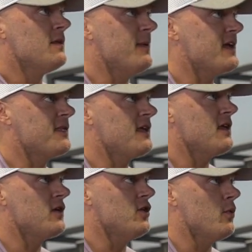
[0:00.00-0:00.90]
big thing
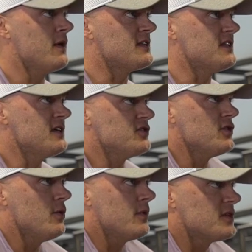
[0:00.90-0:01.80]
that you don't want to see is you
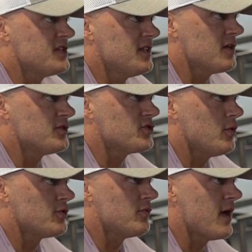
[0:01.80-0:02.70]
don't want to see the
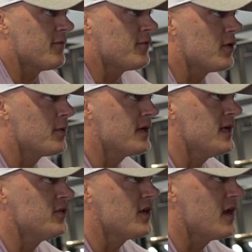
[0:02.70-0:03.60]
shoulder round forward
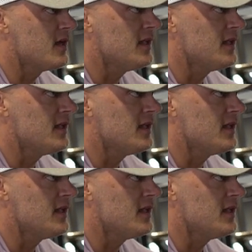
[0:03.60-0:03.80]
and you kind of